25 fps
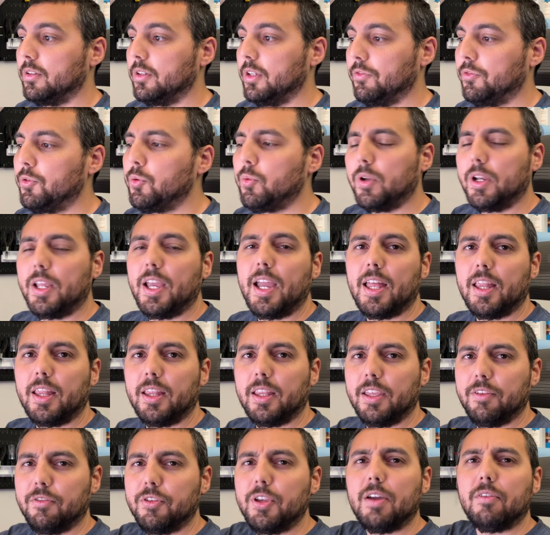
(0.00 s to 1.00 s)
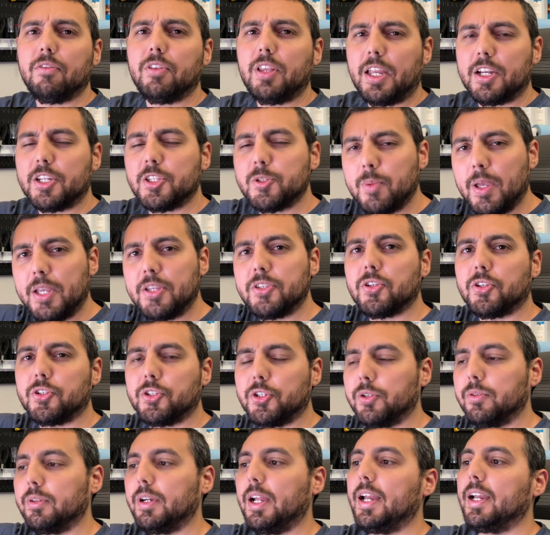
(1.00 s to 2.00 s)
if you want to, if you have a lot of space on
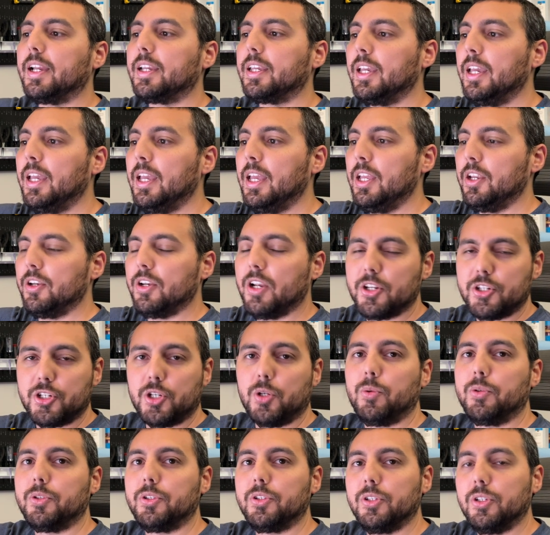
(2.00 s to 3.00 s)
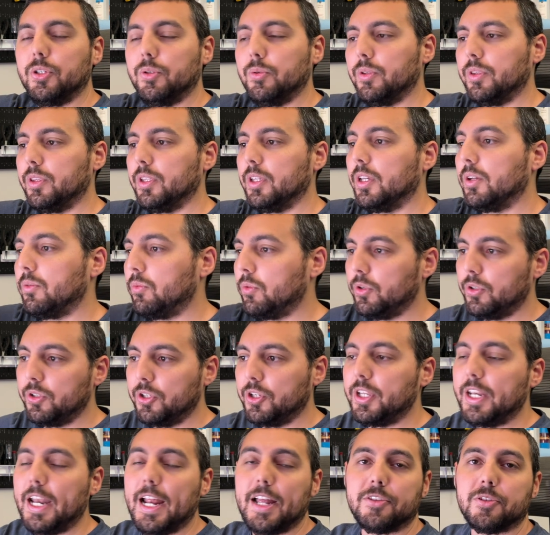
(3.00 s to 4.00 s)
your rack, not sure what to do with it, well,
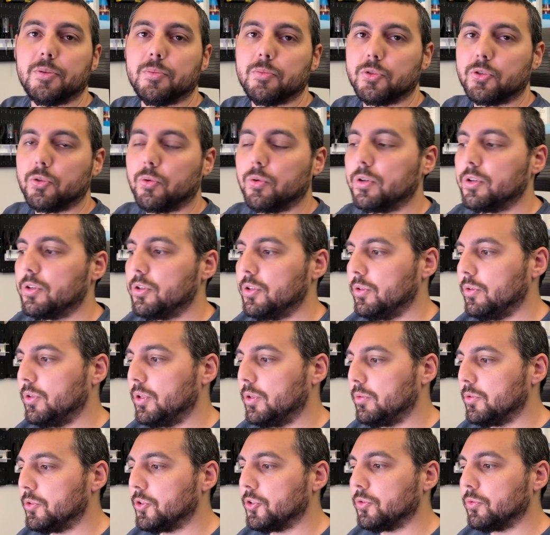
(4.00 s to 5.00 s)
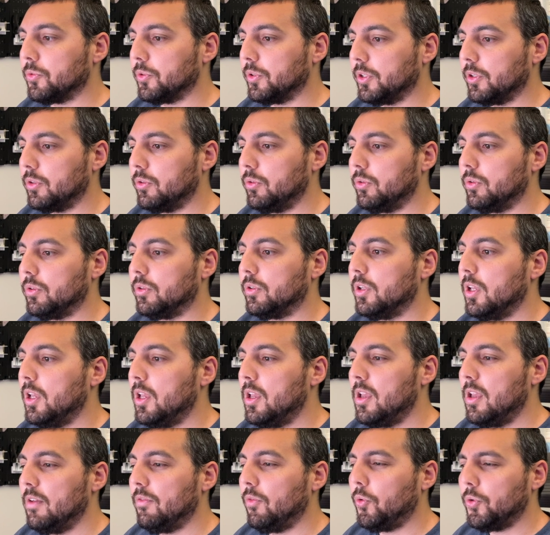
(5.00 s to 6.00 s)
you can add some storage to it, which is really cool.
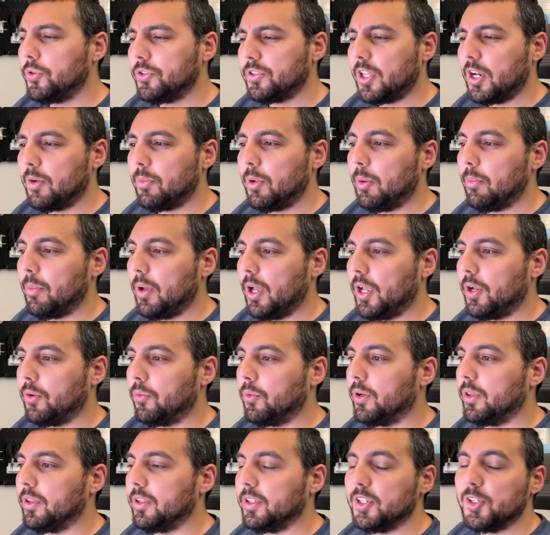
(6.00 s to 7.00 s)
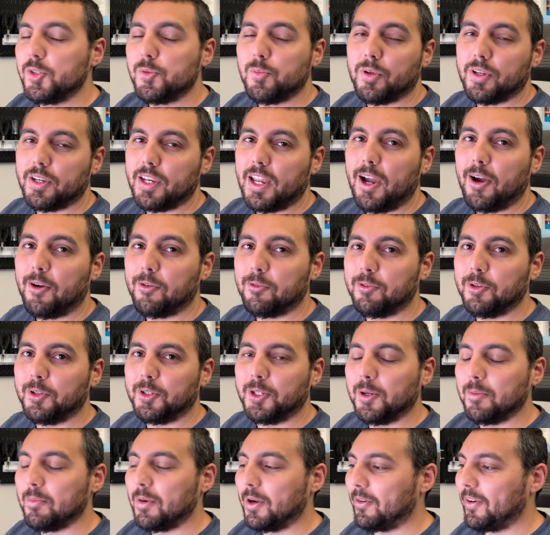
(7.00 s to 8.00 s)
Always thought about buying one of these, but now I
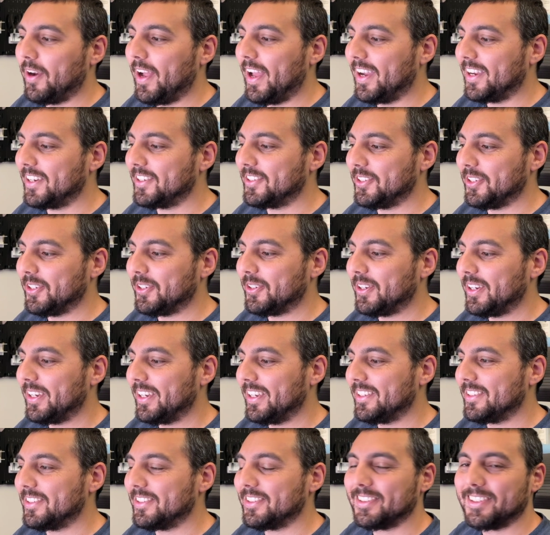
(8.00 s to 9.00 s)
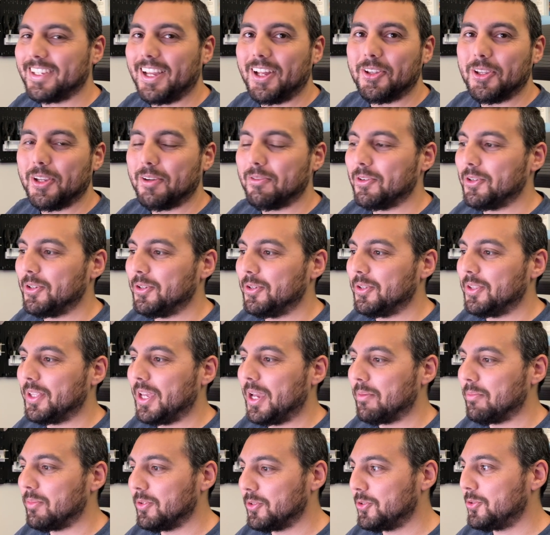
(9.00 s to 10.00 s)
filled up my rack, so I guess I'll never do
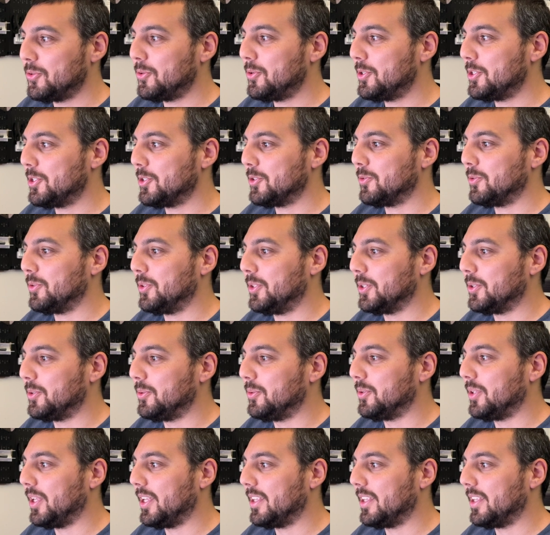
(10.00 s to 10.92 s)
that. But storage is really cool, I